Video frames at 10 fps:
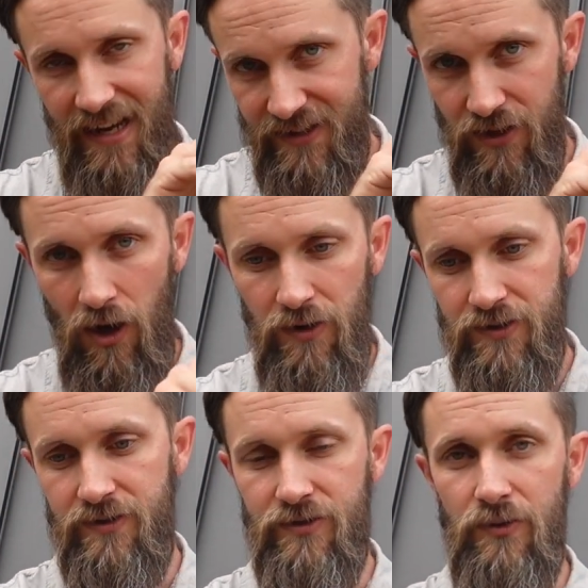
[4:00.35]
it's all
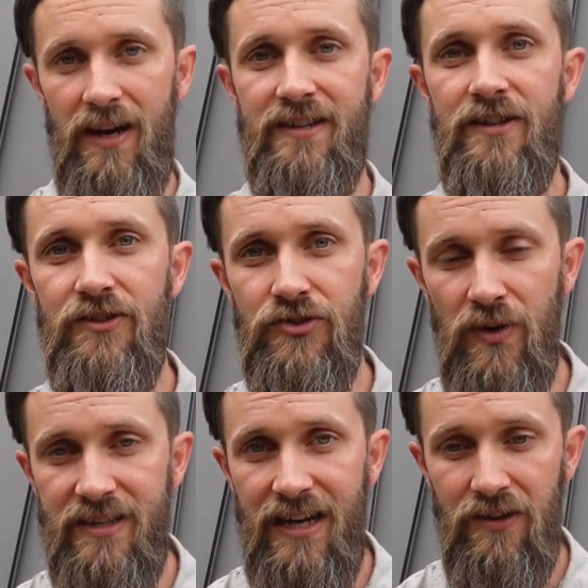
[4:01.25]
directed
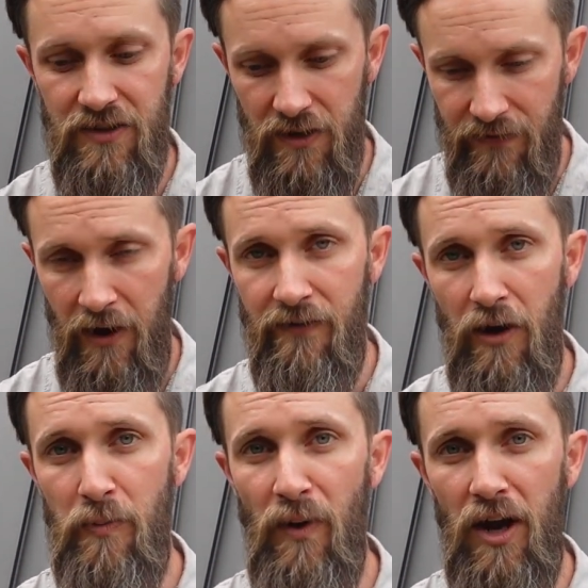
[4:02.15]
straight down to the very,
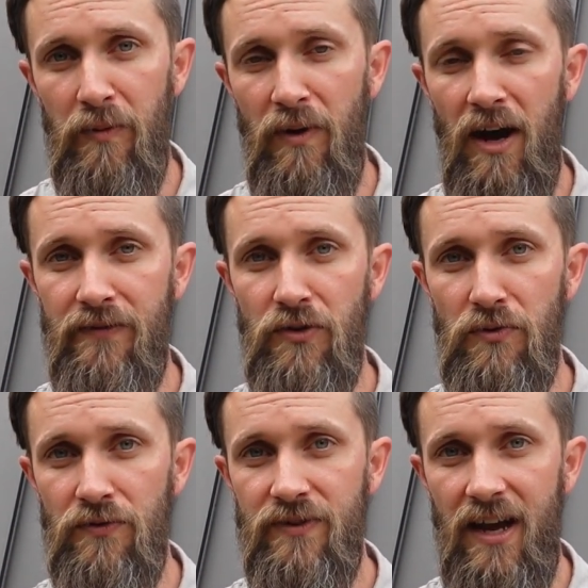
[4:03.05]
very bottom of your
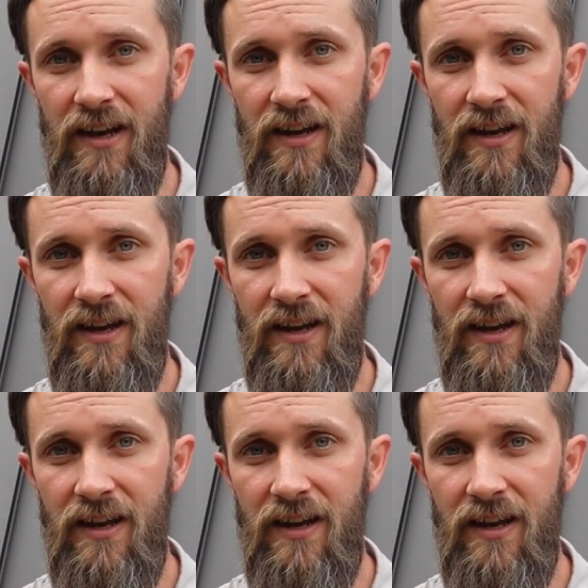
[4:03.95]
roof line.